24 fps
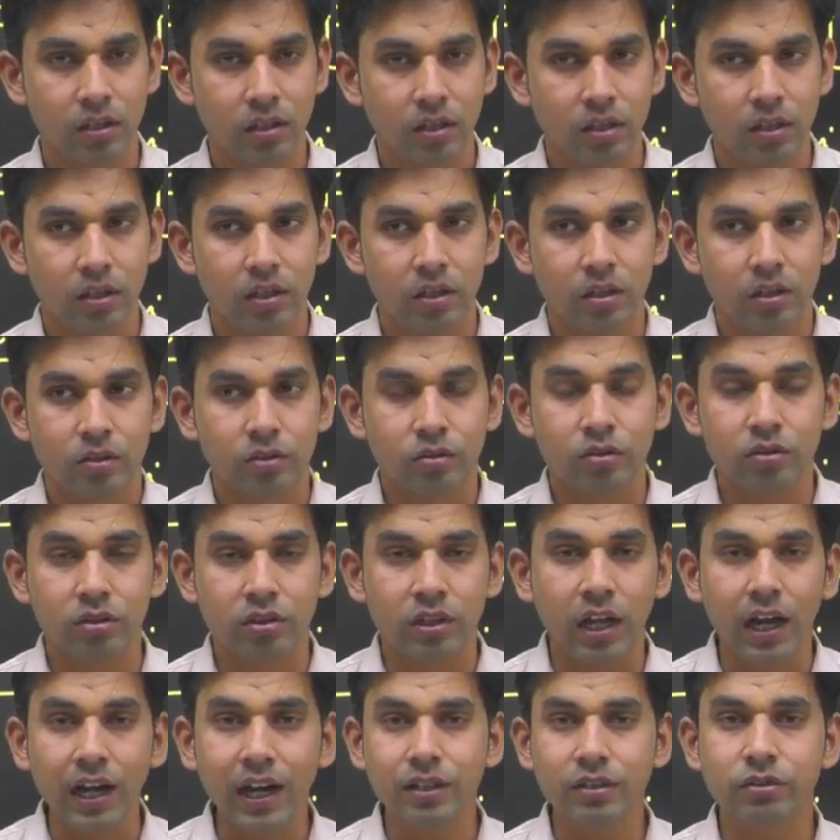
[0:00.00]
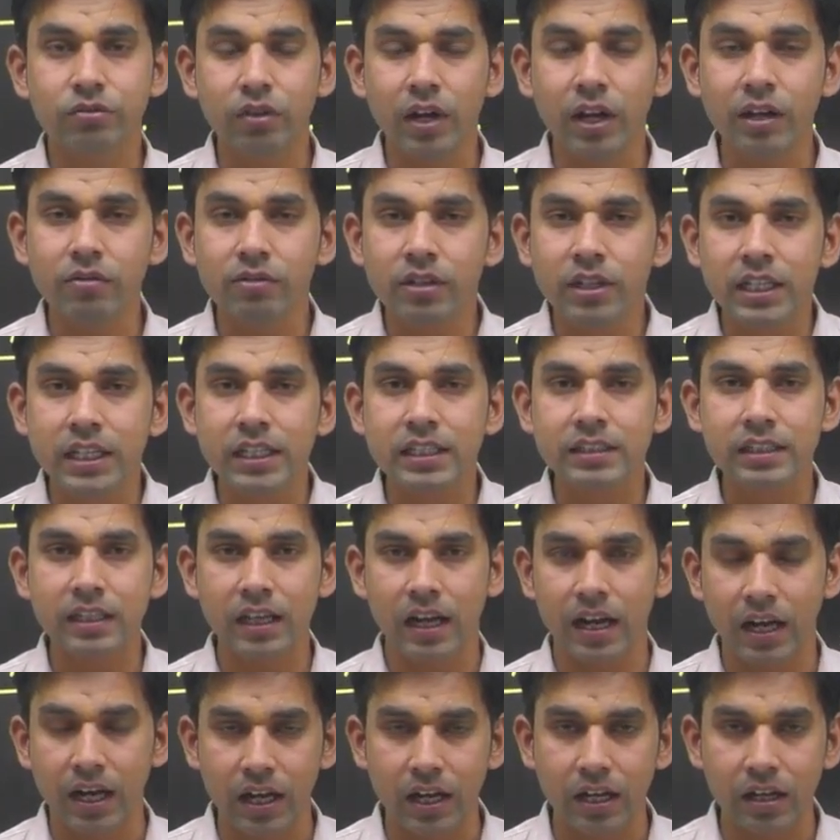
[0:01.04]
So, that is why we
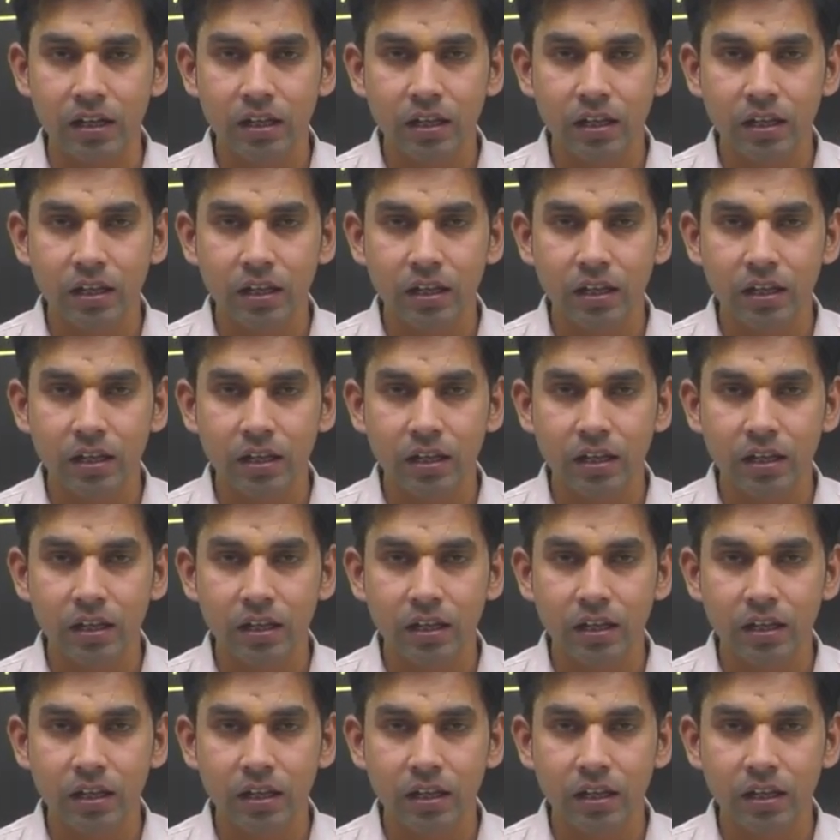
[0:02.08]
decide